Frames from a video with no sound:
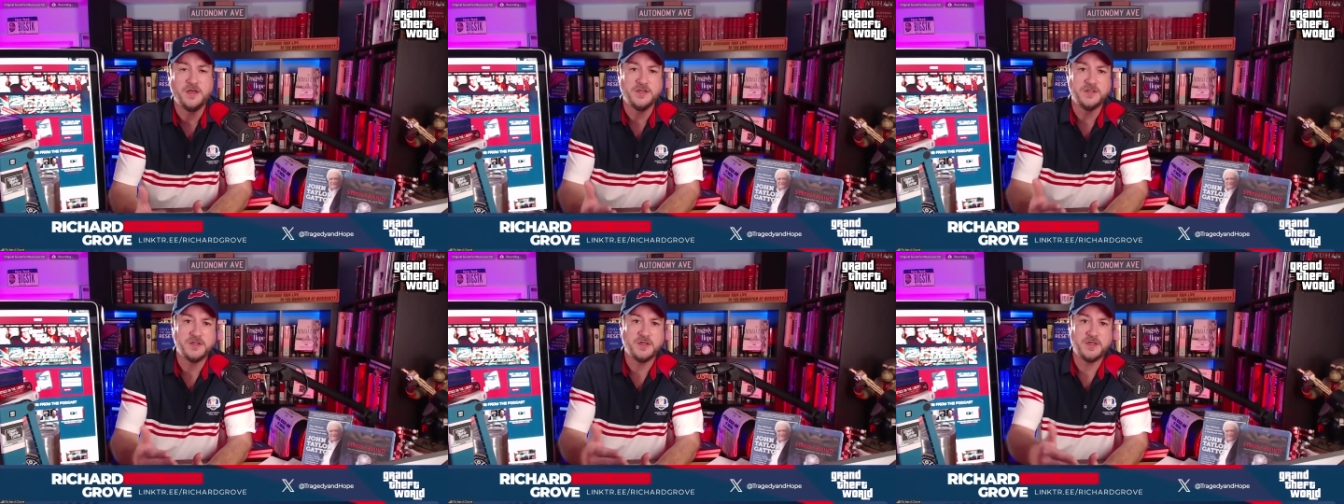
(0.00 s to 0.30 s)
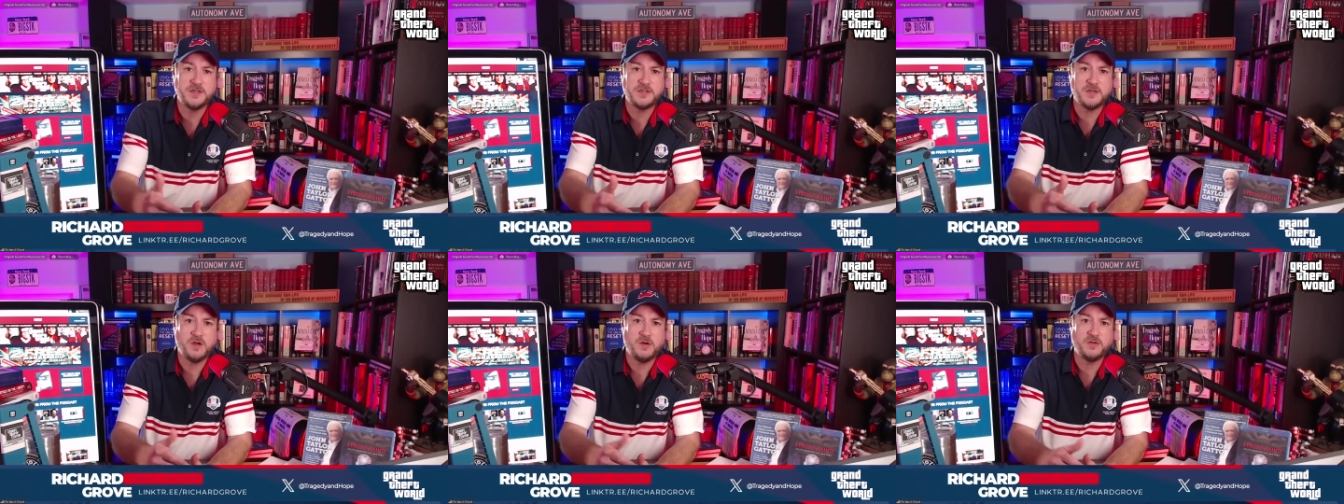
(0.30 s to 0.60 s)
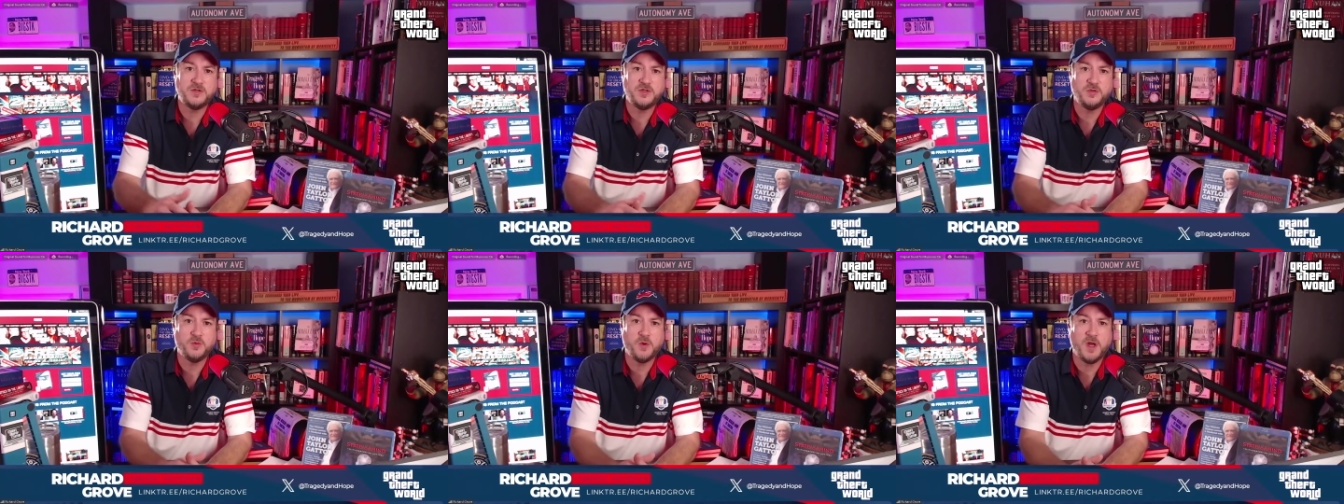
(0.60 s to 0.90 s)
So let's
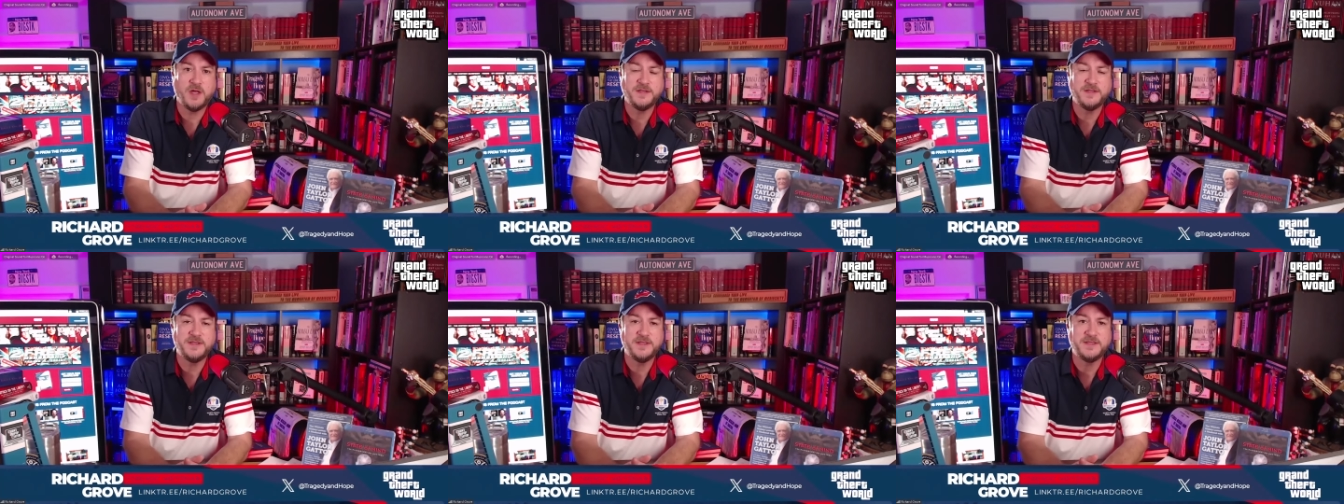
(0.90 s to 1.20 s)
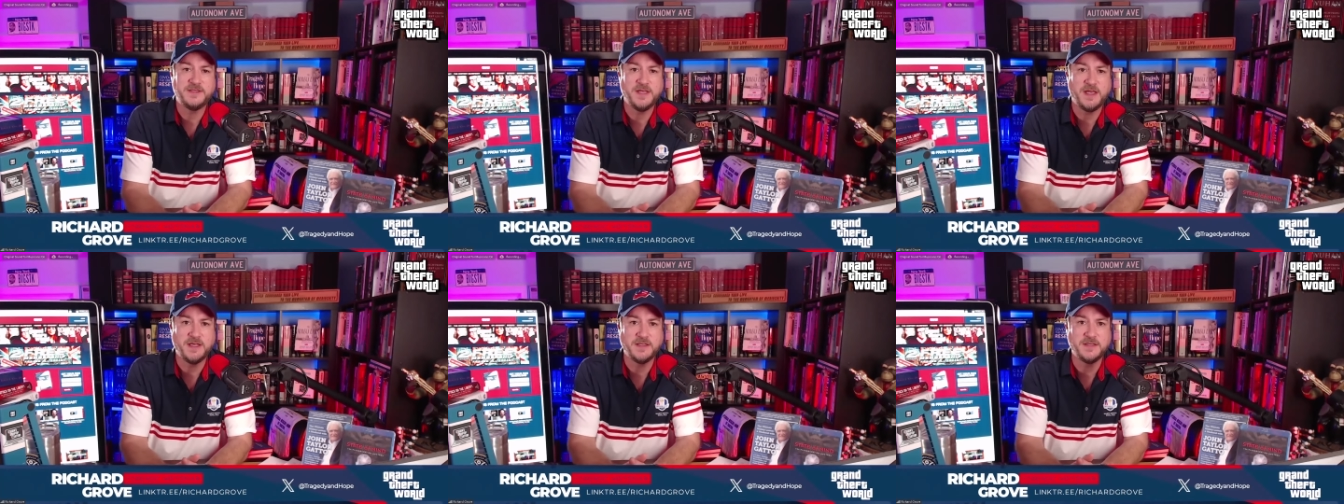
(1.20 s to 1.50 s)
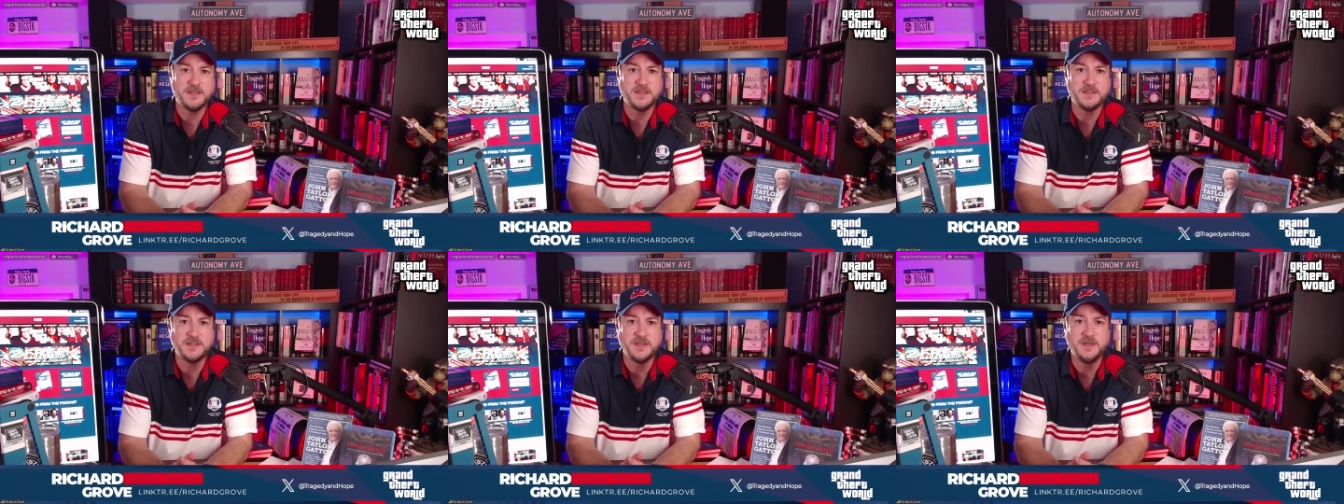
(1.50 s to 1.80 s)
go to Ron
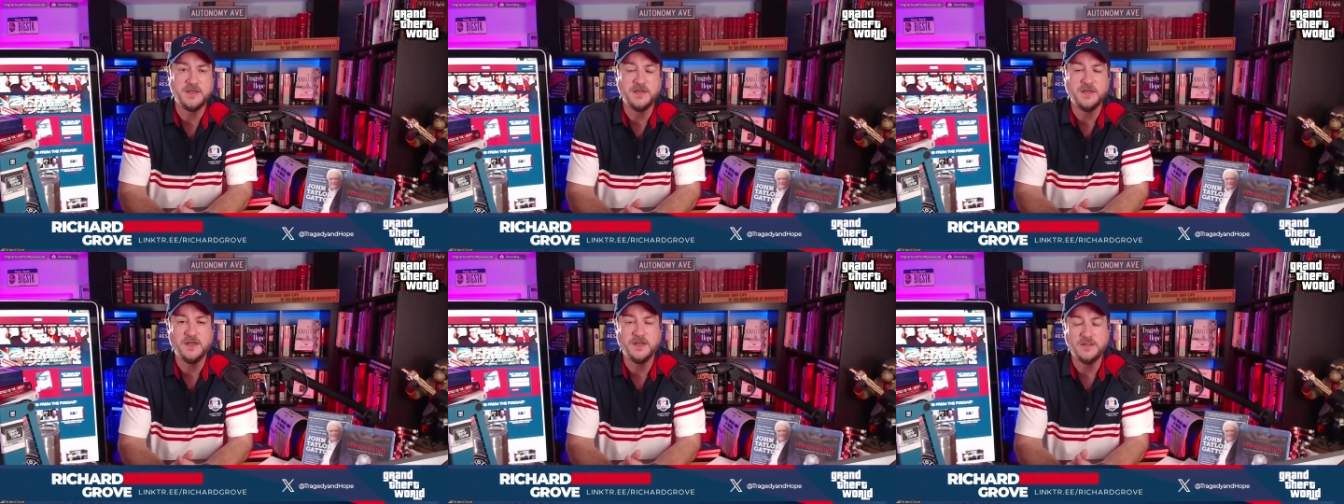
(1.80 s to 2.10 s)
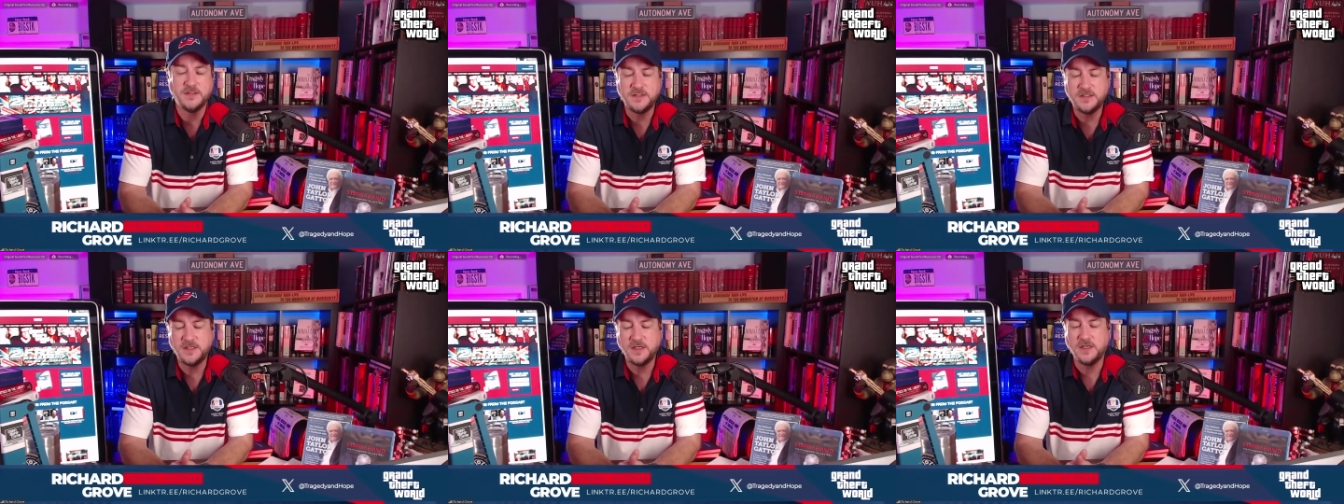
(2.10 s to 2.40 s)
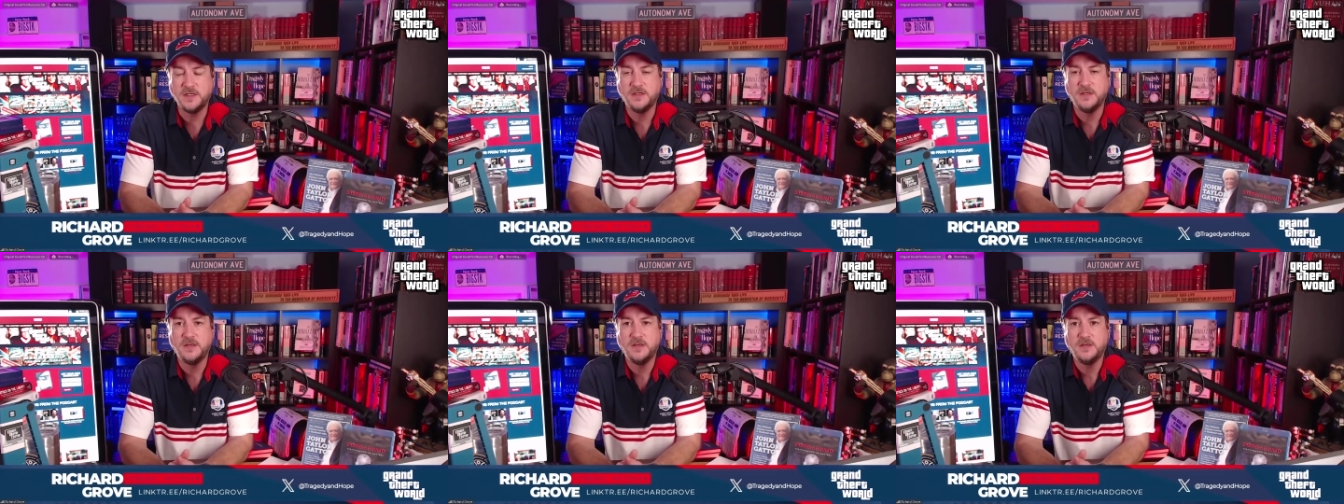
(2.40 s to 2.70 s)
DeSantis and
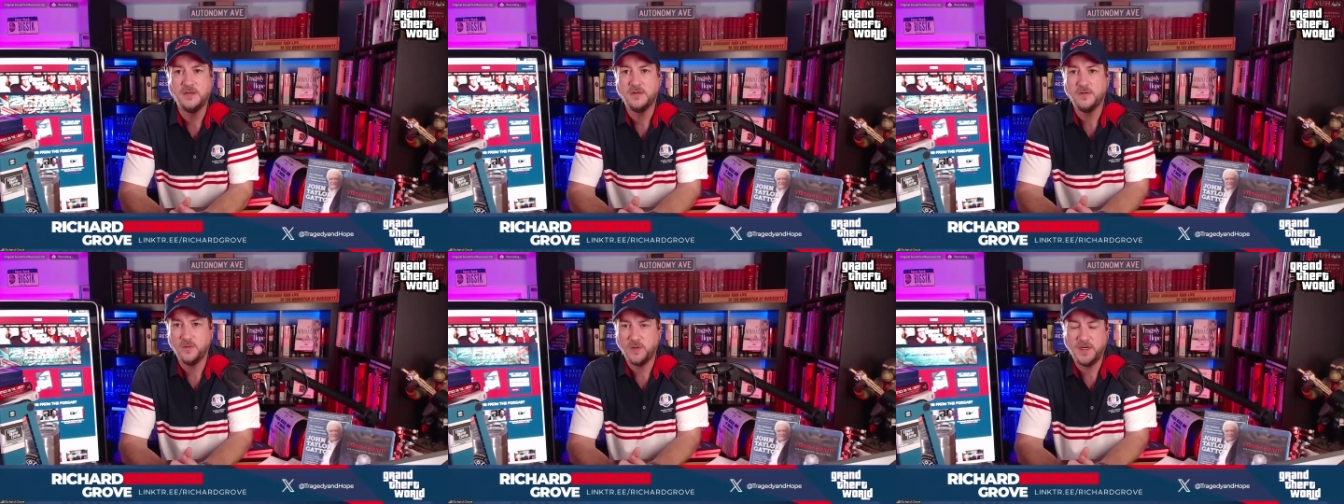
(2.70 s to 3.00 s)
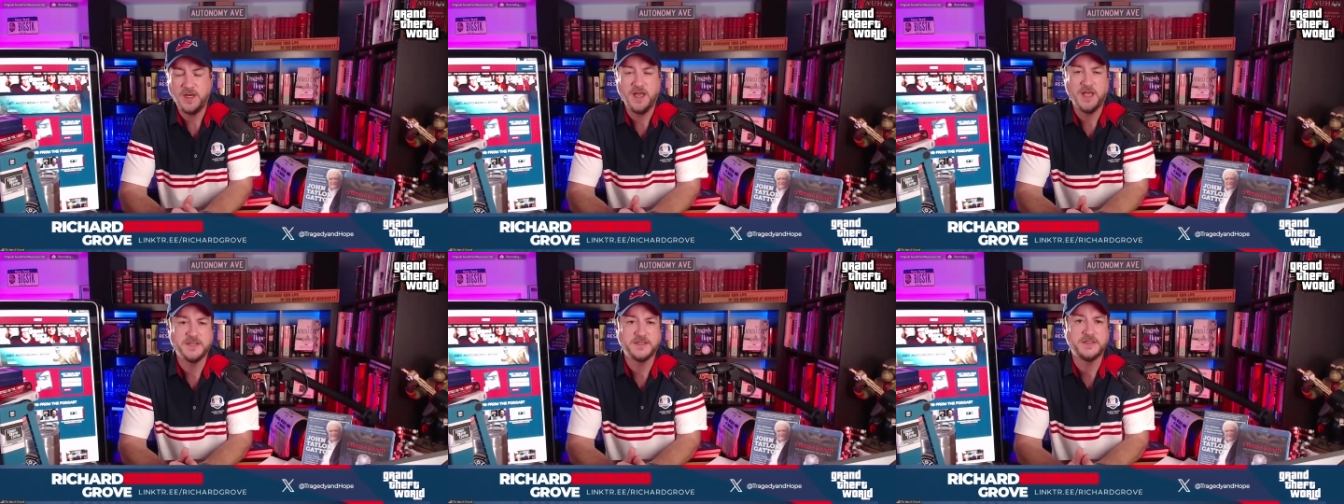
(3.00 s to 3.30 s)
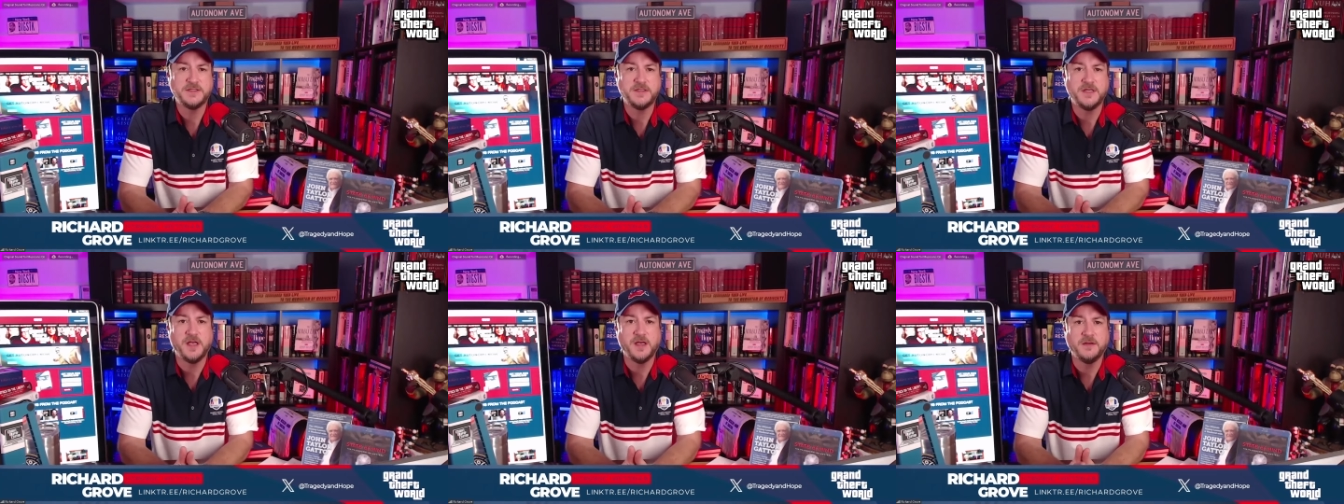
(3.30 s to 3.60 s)
see what he has
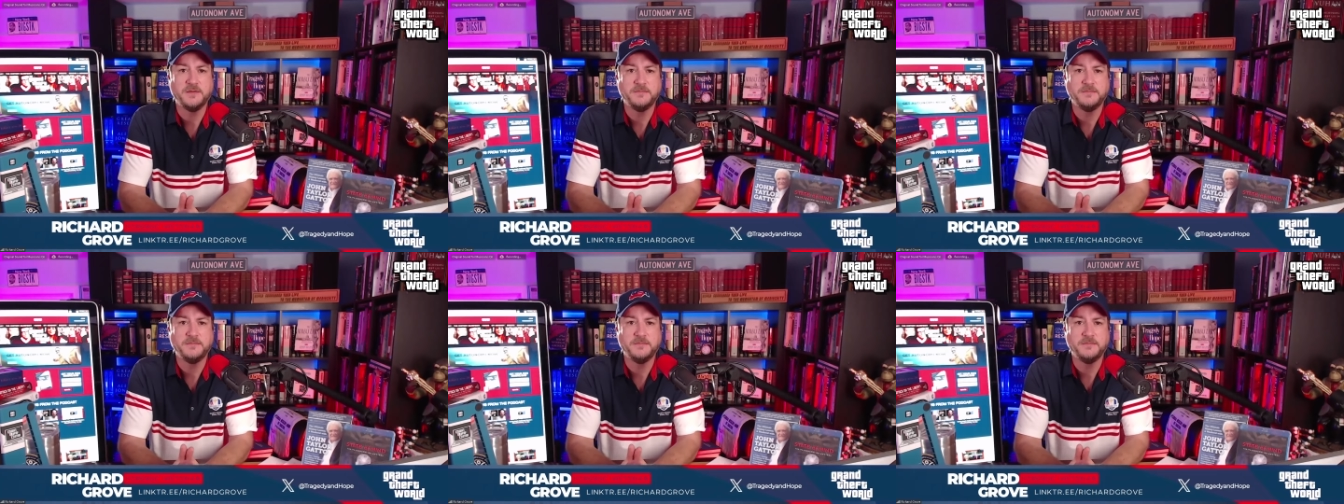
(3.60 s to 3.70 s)
to say.